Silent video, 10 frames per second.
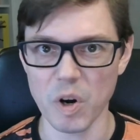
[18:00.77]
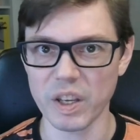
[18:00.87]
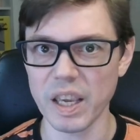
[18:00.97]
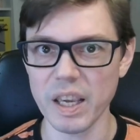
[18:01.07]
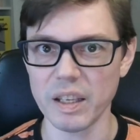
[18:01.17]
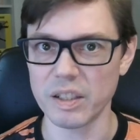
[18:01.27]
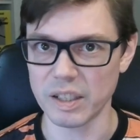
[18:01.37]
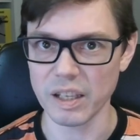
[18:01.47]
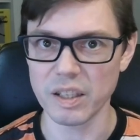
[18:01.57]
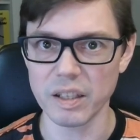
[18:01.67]
Marquis
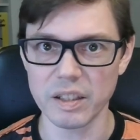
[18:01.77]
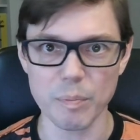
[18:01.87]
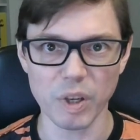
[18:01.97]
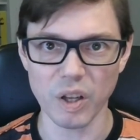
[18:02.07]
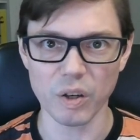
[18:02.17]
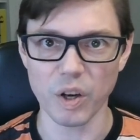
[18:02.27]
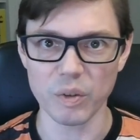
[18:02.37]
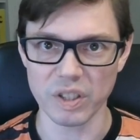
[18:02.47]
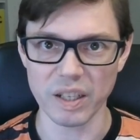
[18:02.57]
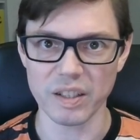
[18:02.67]
Stezen de
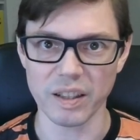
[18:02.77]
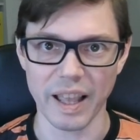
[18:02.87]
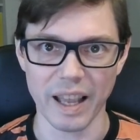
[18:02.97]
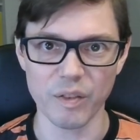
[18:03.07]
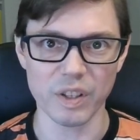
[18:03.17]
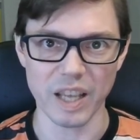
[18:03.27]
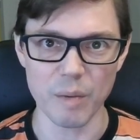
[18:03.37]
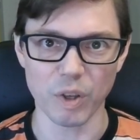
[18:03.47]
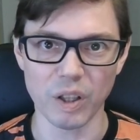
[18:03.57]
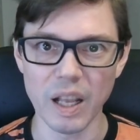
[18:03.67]
Parlarno sits at the head of a
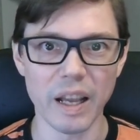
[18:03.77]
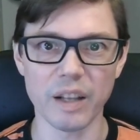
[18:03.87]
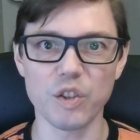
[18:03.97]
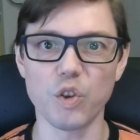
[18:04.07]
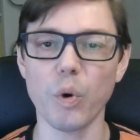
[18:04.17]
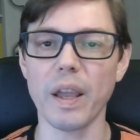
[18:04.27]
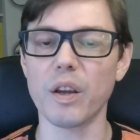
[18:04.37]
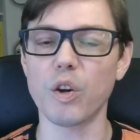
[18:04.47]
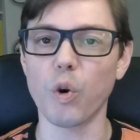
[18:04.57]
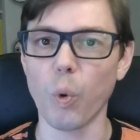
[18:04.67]
table,
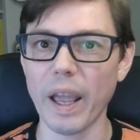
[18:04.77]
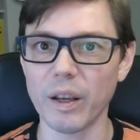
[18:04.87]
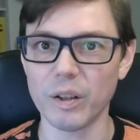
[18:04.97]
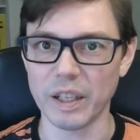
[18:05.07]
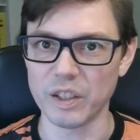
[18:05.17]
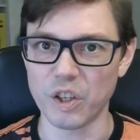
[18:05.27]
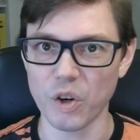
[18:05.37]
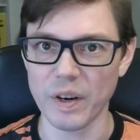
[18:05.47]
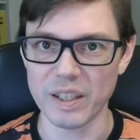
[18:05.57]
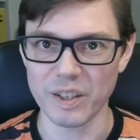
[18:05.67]
enjoying quail in
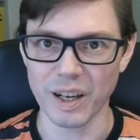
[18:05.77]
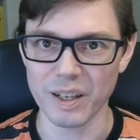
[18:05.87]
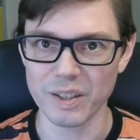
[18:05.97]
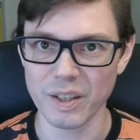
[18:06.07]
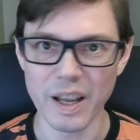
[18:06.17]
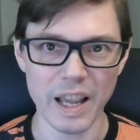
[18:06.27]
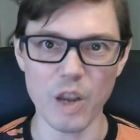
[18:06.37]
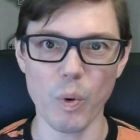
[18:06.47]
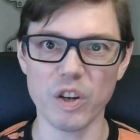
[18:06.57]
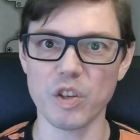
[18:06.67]
curry sauce.
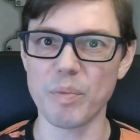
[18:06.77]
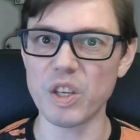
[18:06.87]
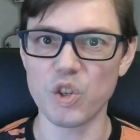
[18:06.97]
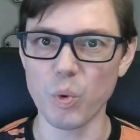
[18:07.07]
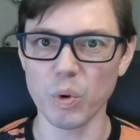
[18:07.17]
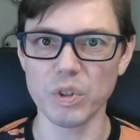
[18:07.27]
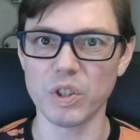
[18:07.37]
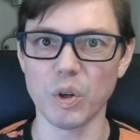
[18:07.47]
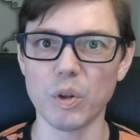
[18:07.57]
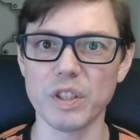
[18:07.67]
He wears a
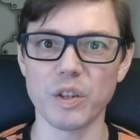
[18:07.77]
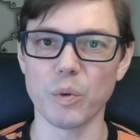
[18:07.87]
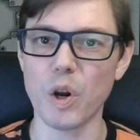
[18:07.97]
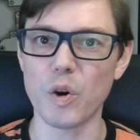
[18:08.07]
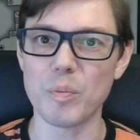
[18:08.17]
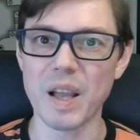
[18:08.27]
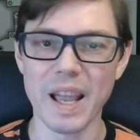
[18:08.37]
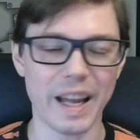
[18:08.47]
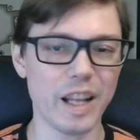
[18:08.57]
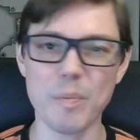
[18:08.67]
bejeweled golden robe,
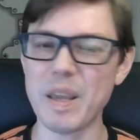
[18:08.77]
and he